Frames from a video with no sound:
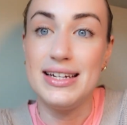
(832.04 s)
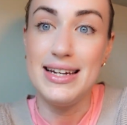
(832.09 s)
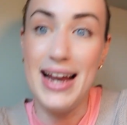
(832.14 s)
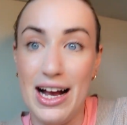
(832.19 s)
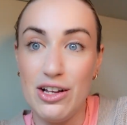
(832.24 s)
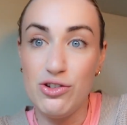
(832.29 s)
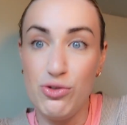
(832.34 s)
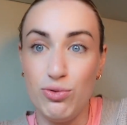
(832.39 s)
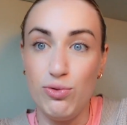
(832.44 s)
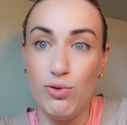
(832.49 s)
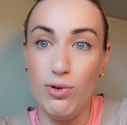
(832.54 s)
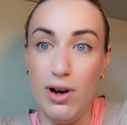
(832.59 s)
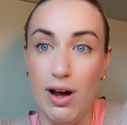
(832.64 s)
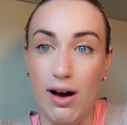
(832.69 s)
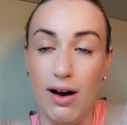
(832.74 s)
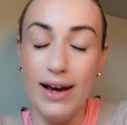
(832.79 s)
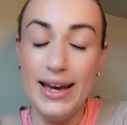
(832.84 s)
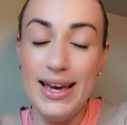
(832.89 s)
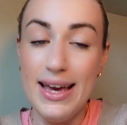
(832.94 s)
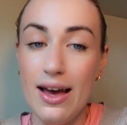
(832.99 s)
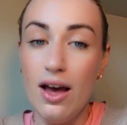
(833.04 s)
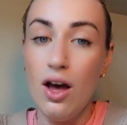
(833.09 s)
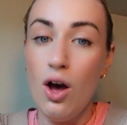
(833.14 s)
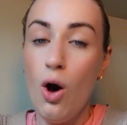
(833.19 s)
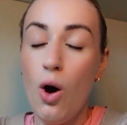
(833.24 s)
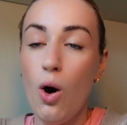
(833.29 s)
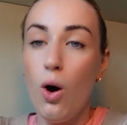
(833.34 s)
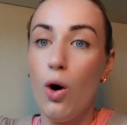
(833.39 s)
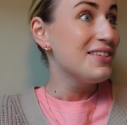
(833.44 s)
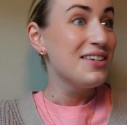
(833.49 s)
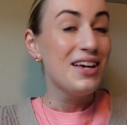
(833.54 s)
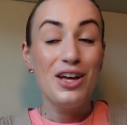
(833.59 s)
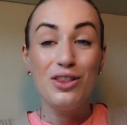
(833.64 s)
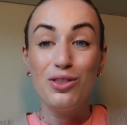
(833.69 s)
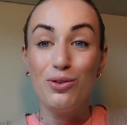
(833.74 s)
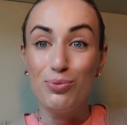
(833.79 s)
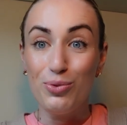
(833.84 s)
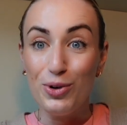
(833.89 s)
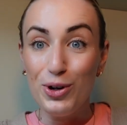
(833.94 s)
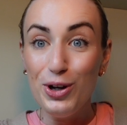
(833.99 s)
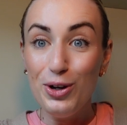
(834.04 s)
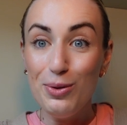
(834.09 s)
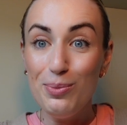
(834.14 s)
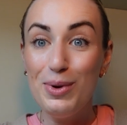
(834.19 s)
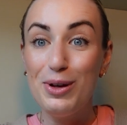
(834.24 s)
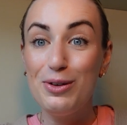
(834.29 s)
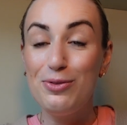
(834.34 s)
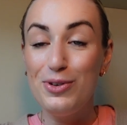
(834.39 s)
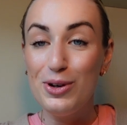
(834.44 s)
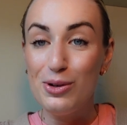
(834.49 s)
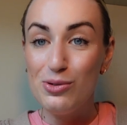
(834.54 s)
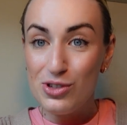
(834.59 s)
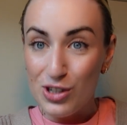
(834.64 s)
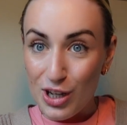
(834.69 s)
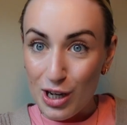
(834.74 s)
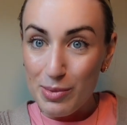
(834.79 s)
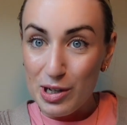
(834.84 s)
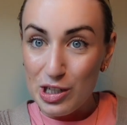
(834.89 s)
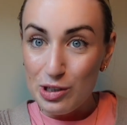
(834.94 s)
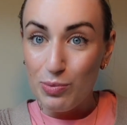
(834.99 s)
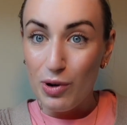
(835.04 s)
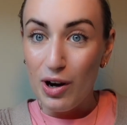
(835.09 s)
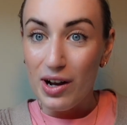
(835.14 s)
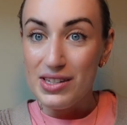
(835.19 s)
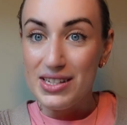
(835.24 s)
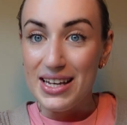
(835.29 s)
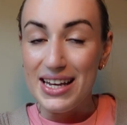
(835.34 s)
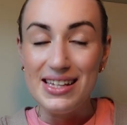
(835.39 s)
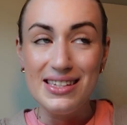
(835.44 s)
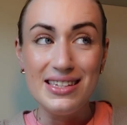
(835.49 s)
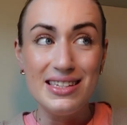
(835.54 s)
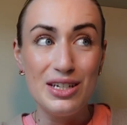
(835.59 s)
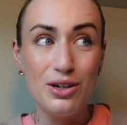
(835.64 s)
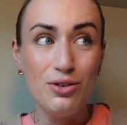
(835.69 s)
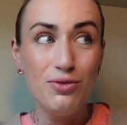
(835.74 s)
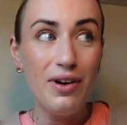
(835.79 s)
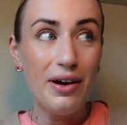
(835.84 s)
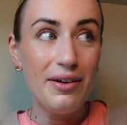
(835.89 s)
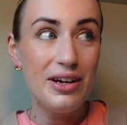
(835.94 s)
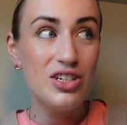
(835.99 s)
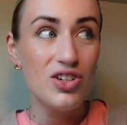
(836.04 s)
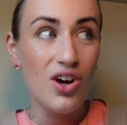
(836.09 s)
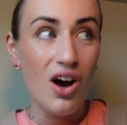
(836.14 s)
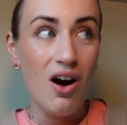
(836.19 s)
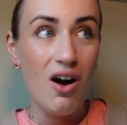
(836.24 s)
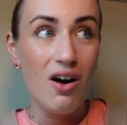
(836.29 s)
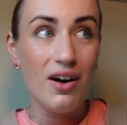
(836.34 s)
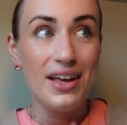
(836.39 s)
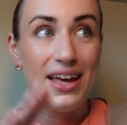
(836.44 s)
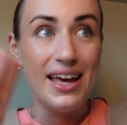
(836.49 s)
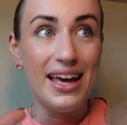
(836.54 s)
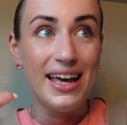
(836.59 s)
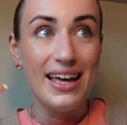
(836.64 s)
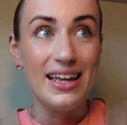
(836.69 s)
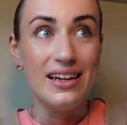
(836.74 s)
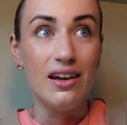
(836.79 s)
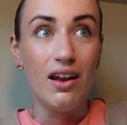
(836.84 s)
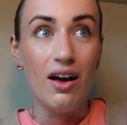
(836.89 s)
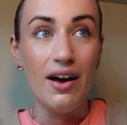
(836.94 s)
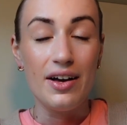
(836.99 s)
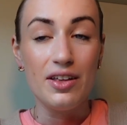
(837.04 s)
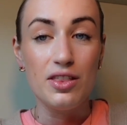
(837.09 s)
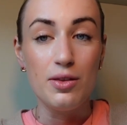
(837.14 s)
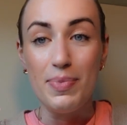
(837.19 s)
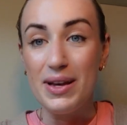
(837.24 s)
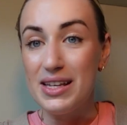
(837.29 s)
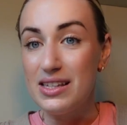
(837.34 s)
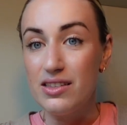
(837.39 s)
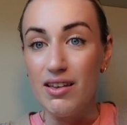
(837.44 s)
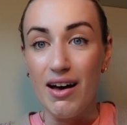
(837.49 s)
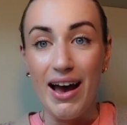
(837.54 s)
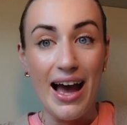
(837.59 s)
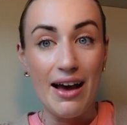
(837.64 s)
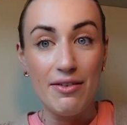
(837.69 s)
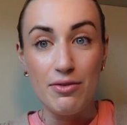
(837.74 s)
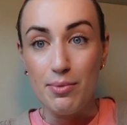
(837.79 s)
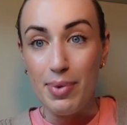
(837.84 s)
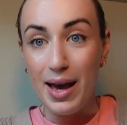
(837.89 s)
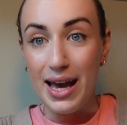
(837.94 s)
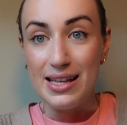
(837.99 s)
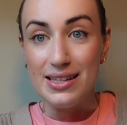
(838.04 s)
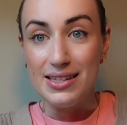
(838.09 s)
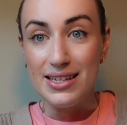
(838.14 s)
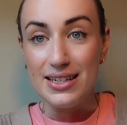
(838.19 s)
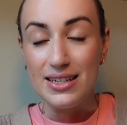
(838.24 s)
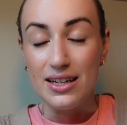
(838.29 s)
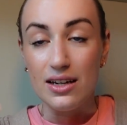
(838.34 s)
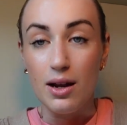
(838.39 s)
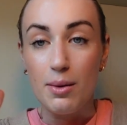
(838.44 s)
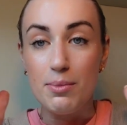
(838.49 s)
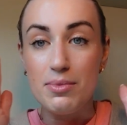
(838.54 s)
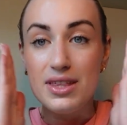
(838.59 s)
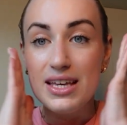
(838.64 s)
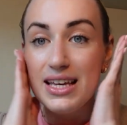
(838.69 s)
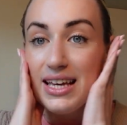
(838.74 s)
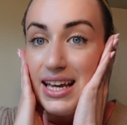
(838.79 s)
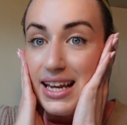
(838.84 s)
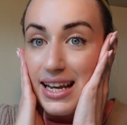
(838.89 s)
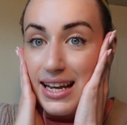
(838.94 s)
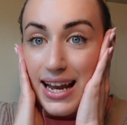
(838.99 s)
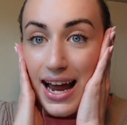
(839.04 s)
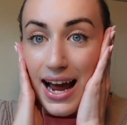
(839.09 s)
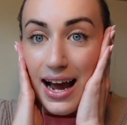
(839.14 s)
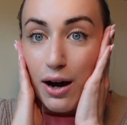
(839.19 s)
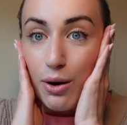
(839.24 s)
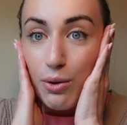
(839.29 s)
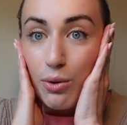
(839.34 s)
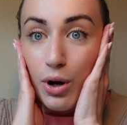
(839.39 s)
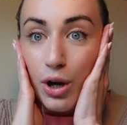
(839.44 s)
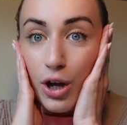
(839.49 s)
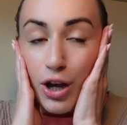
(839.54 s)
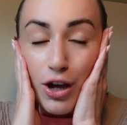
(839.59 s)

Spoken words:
natural light, the room feels so much brighter. It's still very dark in like the bits that I haven't painted, and I'm thinking now,